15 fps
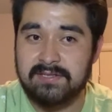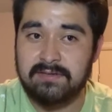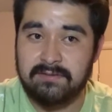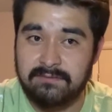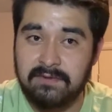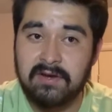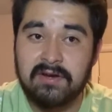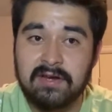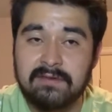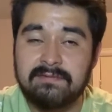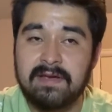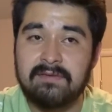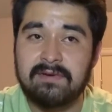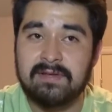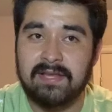a very,
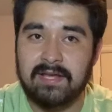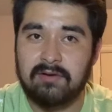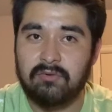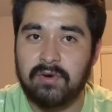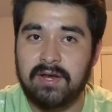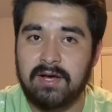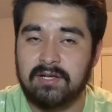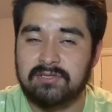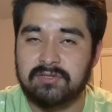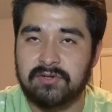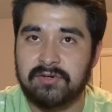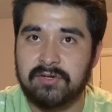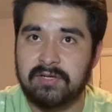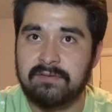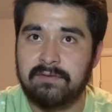very like great
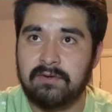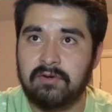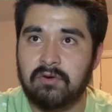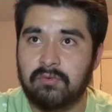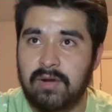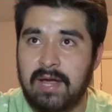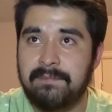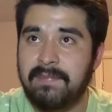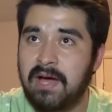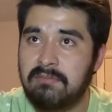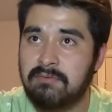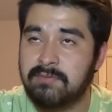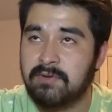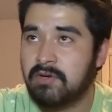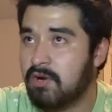alternative, rap
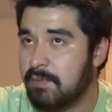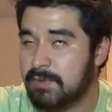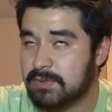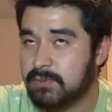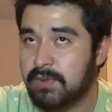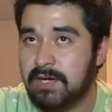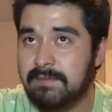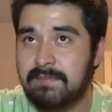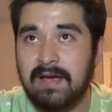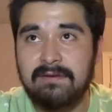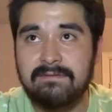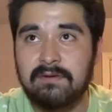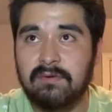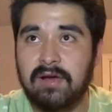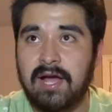album. It was one of my
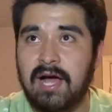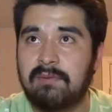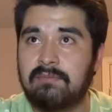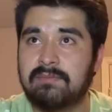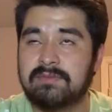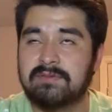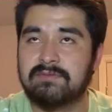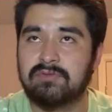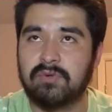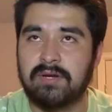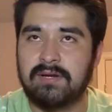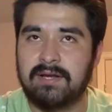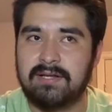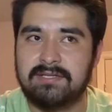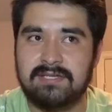favorite albums of
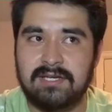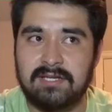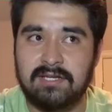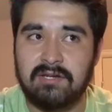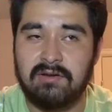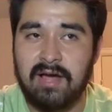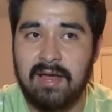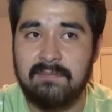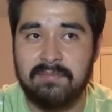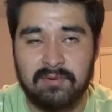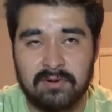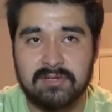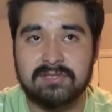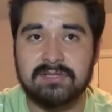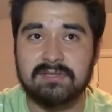2019. I
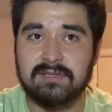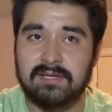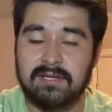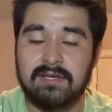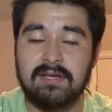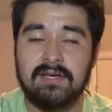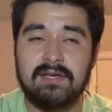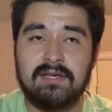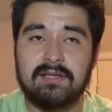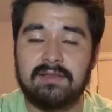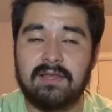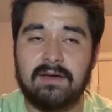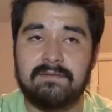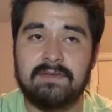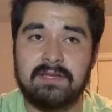personally
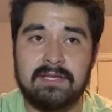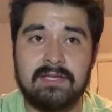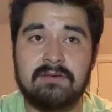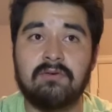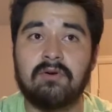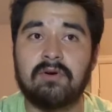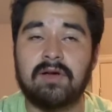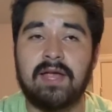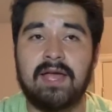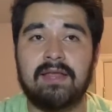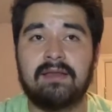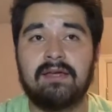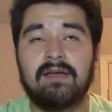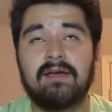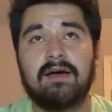loved Igor.
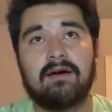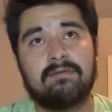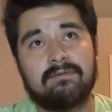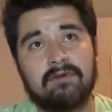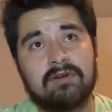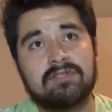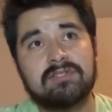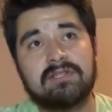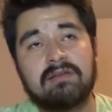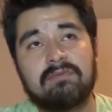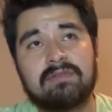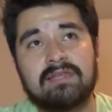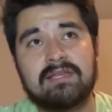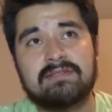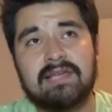And unfortunately
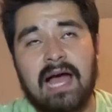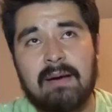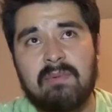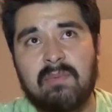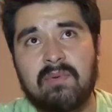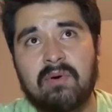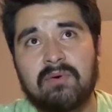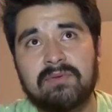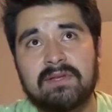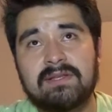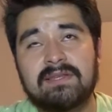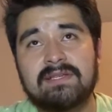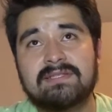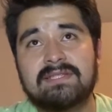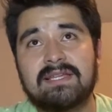with this album, GoldLink
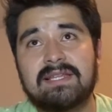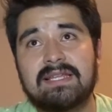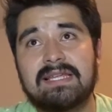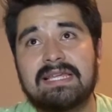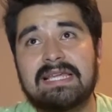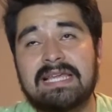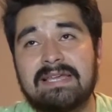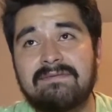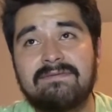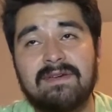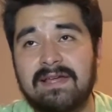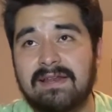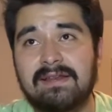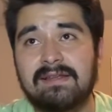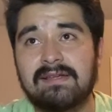doesn't
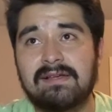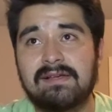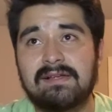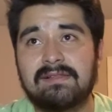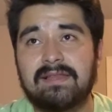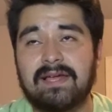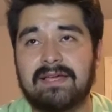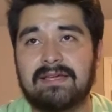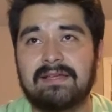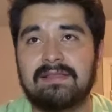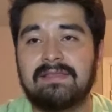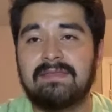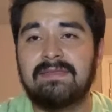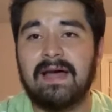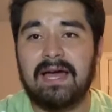even like
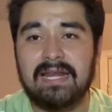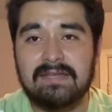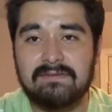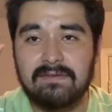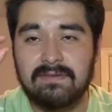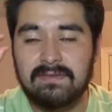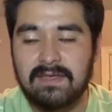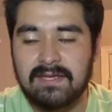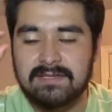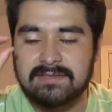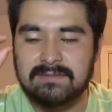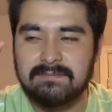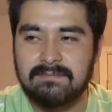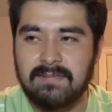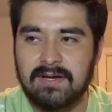not even
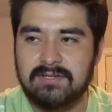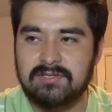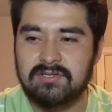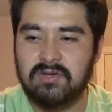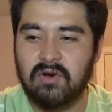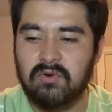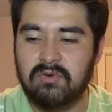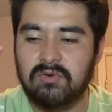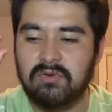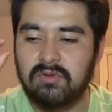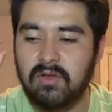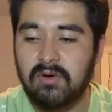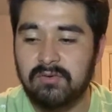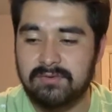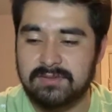this much go
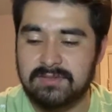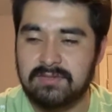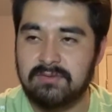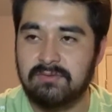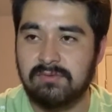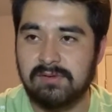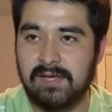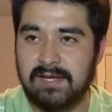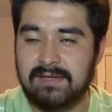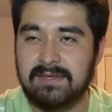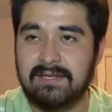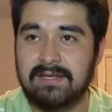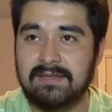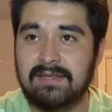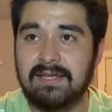close to like
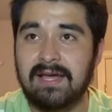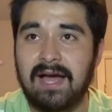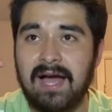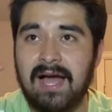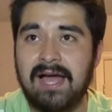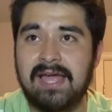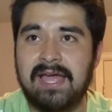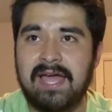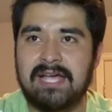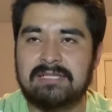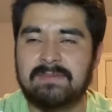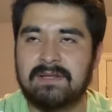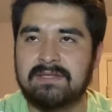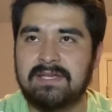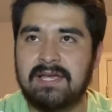the high
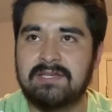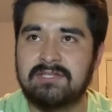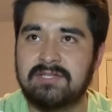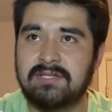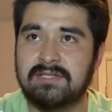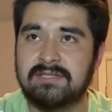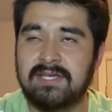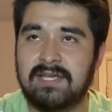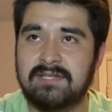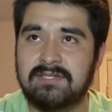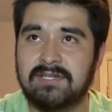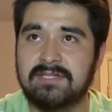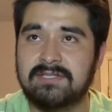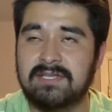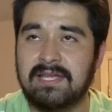expectations and
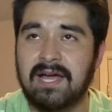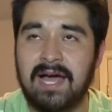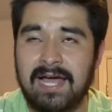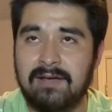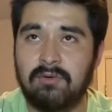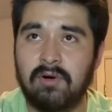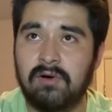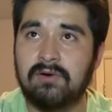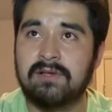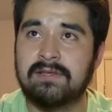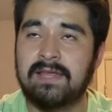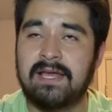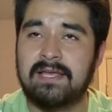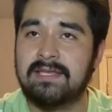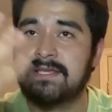just the high quality
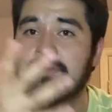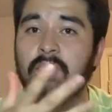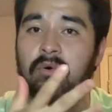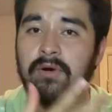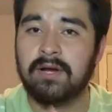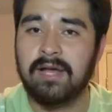that Igor